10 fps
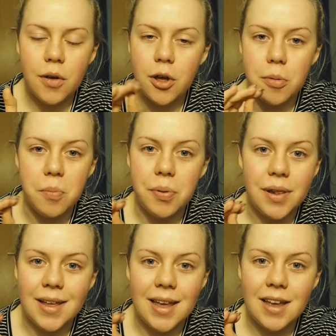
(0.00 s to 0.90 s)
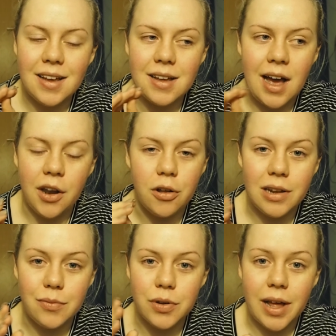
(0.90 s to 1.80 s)
complete cannot
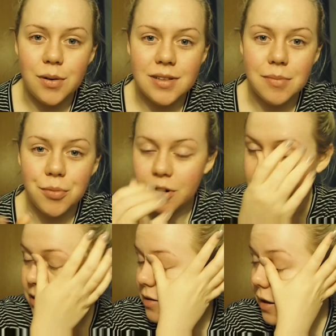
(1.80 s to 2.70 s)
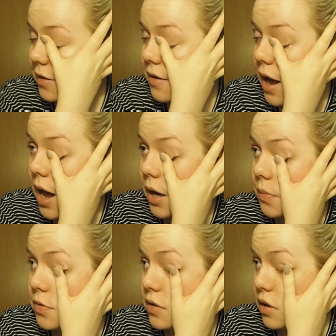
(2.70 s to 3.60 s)
live without skin product. It's
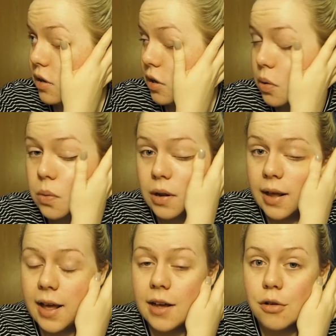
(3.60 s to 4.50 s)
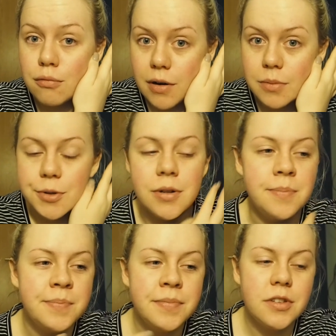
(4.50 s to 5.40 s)
absolutely incredible.
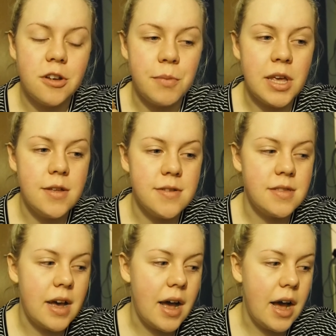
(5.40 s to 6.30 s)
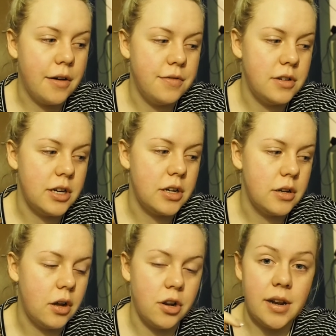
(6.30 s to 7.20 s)
So I've been using that after
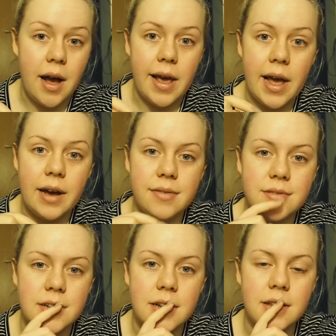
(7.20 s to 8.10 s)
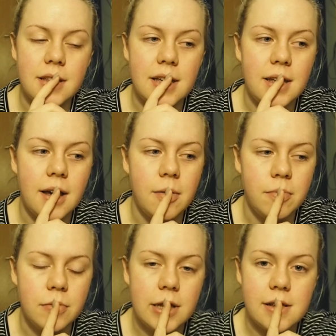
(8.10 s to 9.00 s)
on a night after the
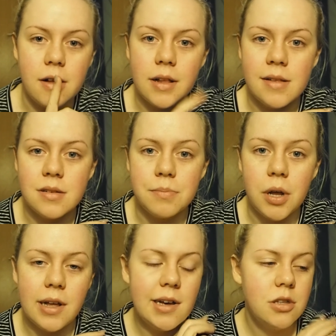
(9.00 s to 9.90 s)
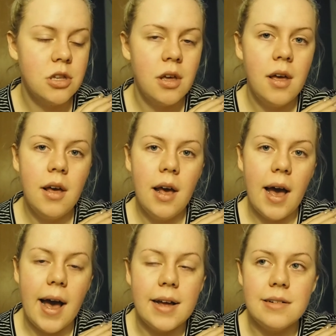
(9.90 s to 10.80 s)
Lizelle cleanse and polish,
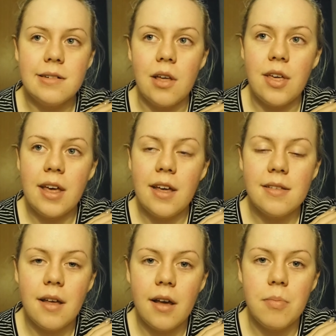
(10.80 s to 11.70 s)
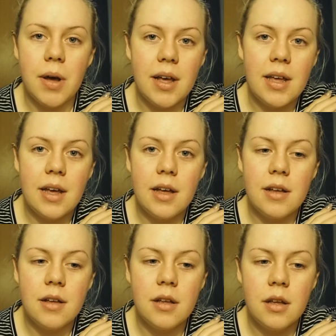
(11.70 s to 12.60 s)
and I think it's like my
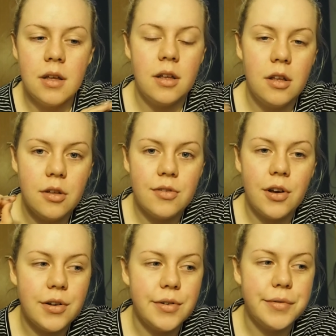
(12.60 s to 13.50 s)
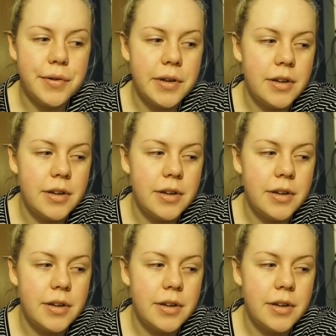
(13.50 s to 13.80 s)
sort of,